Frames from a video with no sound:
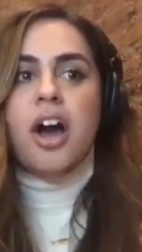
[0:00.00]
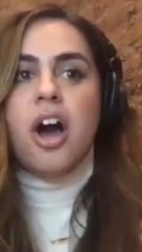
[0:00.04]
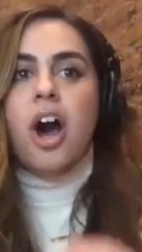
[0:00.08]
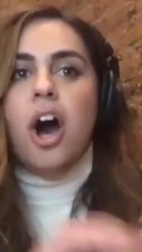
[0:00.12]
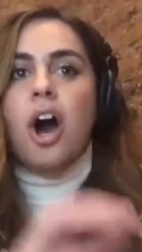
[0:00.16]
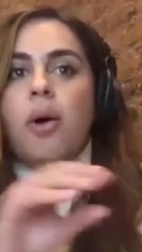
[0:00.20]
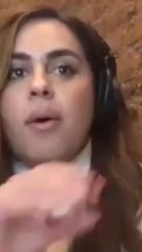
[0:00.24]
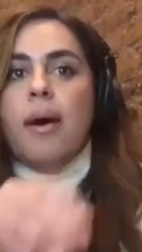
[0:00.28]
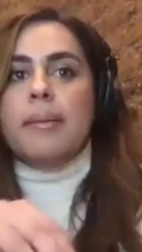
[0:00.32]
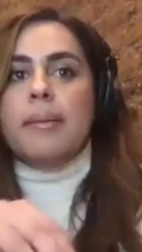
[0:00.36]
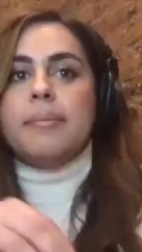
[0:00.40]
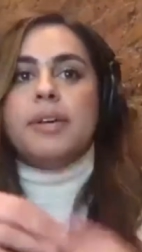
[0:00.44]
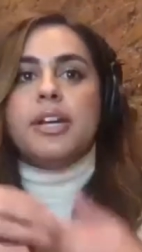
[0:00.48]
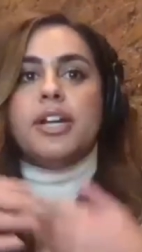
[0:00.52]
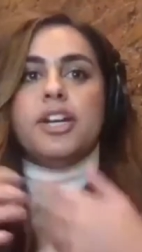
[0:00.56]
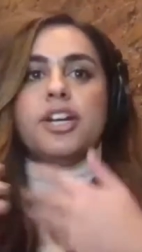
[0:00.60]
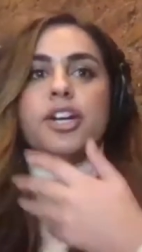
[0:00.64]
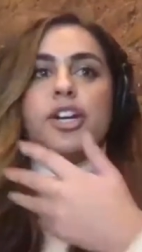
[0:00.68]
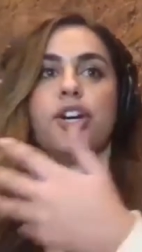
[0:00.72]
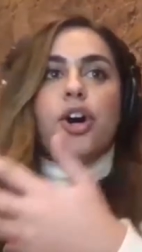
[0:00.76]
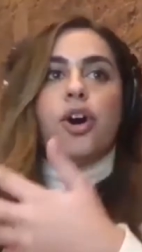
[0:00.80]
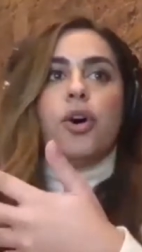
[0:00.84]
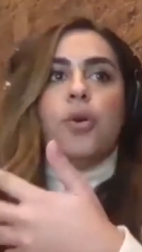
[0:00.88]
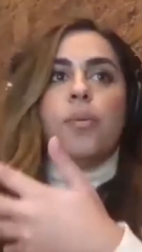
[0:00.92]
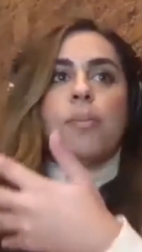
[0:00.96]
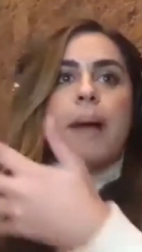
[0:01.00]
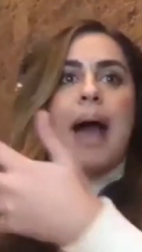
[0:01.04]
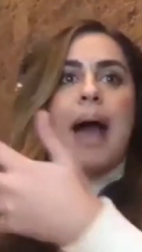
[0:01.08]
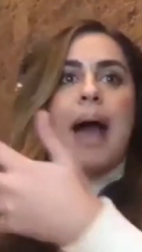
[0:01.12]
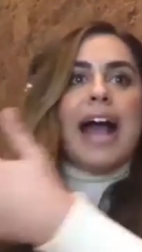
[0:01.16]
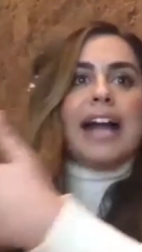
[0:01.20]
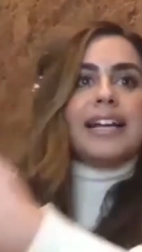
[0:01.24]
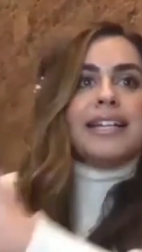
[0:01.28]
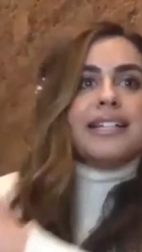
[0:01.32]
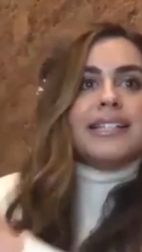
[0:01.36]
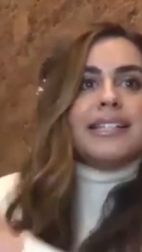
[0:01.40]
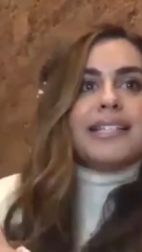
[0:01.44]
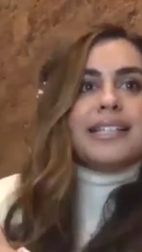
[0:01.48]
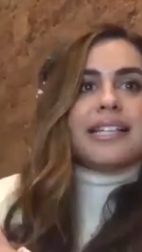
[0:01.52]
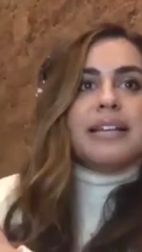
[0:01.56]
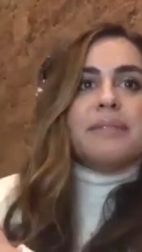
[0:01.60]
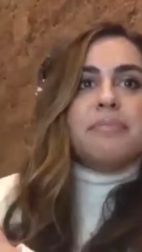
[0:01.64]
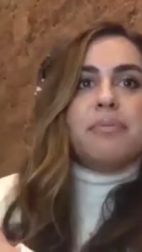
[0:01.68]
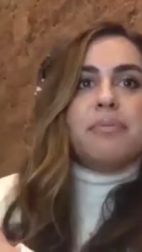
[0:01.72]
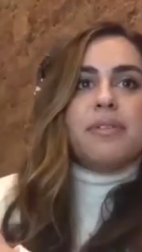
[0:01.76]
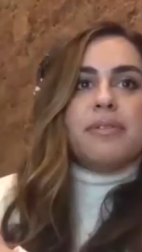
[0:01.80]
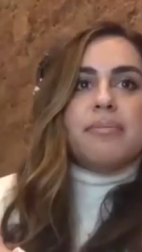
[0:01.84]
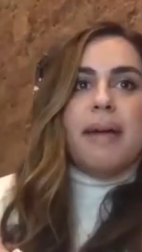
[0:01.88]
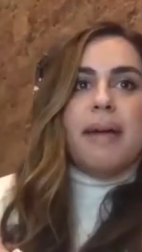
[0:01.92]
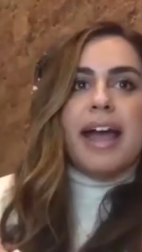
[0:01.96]
oh, I'm gonna go back and sleep
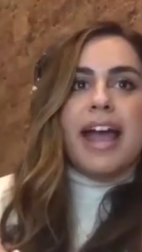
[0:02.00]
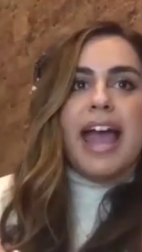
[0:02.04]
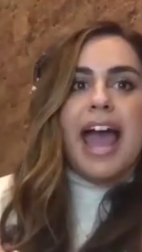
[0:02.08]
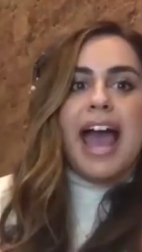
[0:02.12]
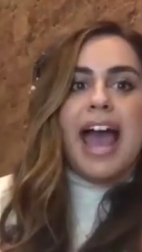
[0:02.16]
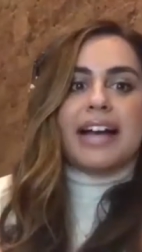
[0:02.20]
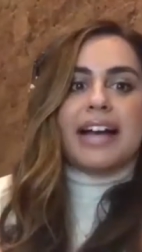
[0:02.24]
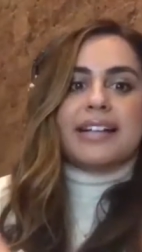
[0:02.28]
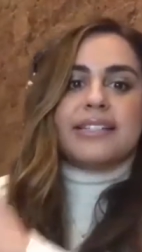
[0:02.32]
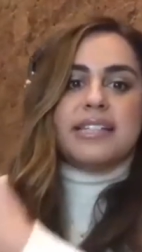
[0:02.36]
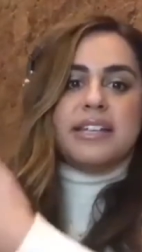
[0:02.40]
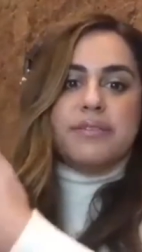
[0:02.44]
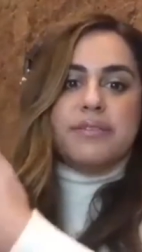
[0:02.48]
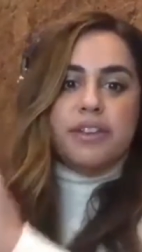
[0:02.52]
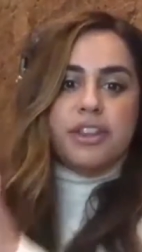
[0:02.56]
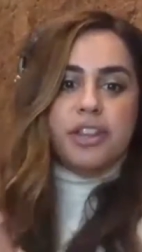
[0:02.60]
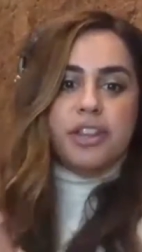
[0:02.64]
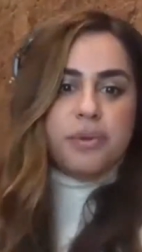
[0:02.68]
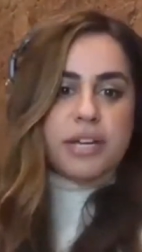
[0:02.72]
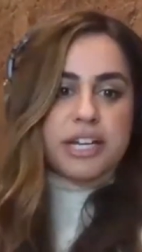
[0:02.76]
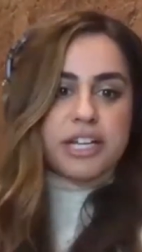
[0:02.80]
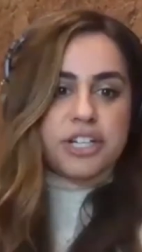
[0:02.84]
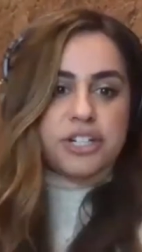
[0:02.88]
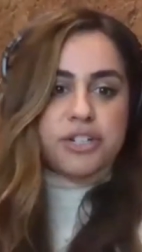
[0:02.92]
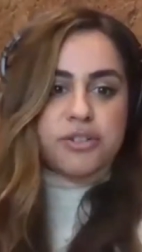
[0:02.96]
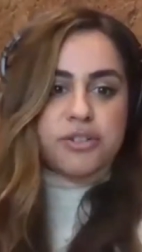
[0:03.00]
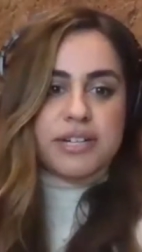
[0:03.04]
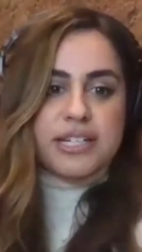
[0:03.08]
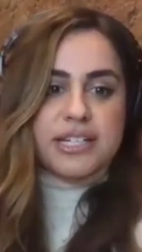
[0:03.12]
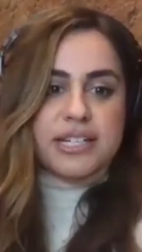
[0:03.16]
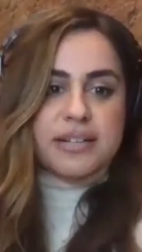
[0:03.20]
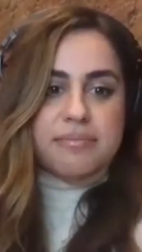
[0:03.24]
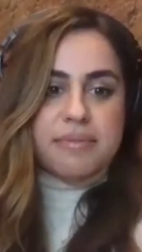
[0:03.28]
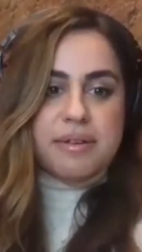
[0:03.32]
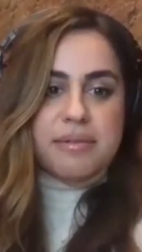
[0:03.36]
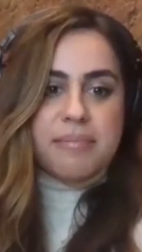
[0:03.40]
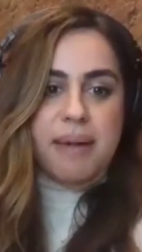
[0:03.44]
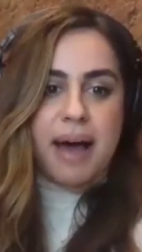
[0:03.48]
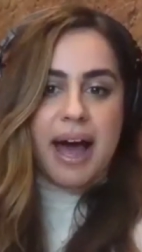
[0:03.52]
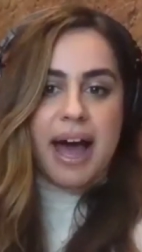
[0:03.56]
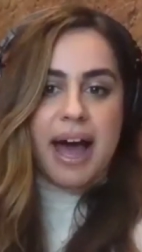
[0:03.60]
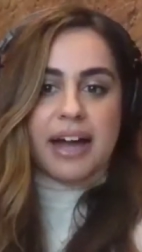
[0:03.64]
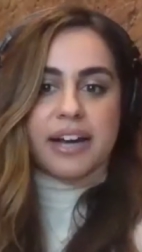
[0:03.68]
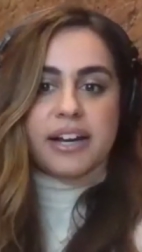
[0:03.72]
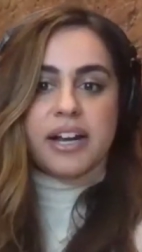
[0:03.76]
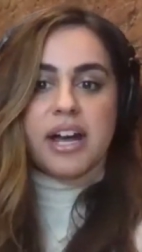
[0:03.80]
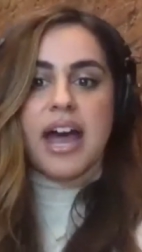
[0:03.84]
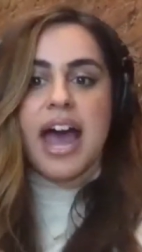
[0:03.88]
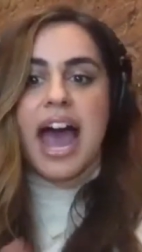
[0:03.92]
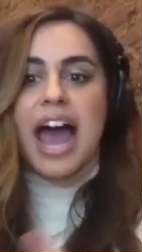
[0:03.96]
with my ex even though he treated me
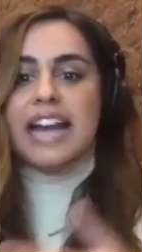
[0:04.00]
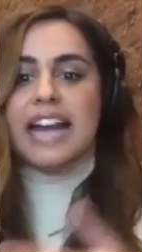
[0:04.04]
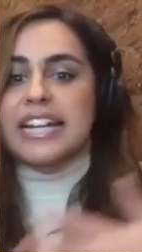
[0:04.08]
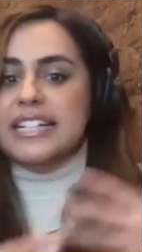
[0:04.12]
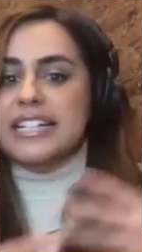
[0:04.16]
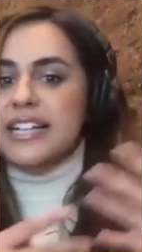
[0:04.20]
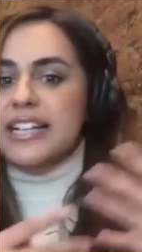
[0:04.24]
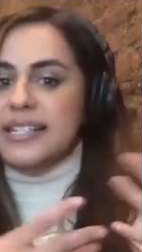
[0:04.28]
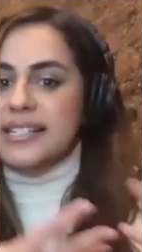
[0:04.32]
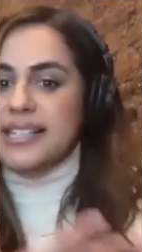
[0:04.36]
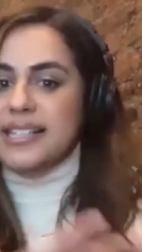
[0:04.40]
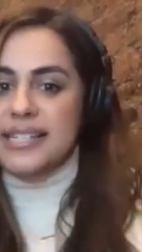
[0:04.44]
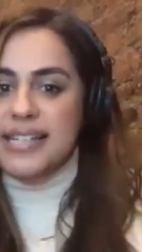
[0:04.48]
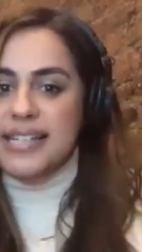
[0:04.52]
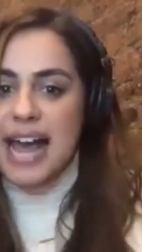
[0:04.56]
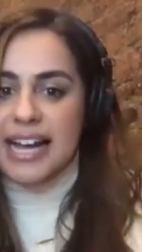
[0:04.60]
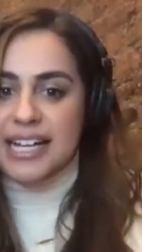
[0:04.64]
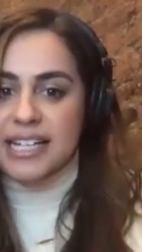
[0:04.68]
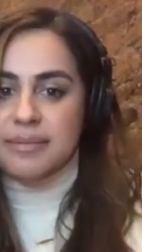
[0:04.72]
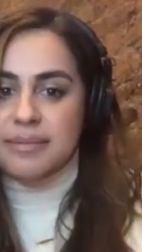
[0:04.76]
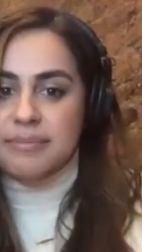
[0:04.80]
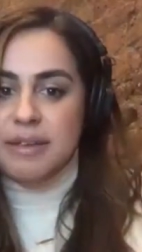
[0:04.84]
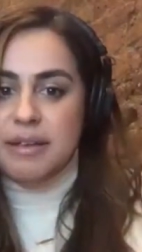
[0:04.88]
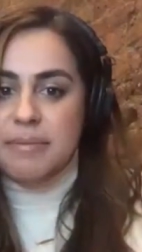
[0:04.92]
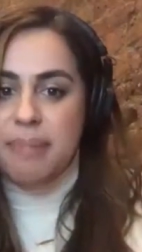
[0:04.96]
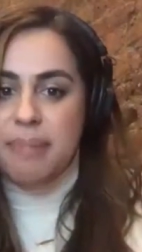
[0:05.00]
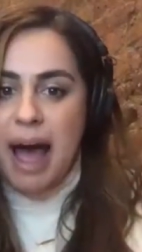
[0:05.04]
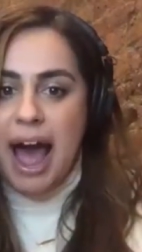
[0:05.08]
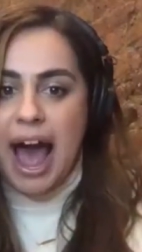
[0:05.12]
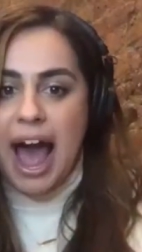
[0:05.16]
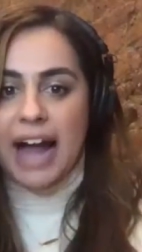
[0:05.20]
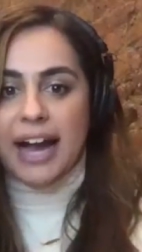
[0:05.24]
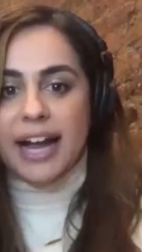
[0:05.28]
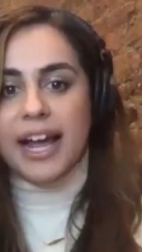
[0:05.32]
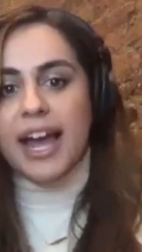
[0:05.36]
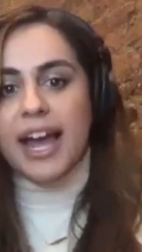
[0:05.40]
bad and he doesn't text me back.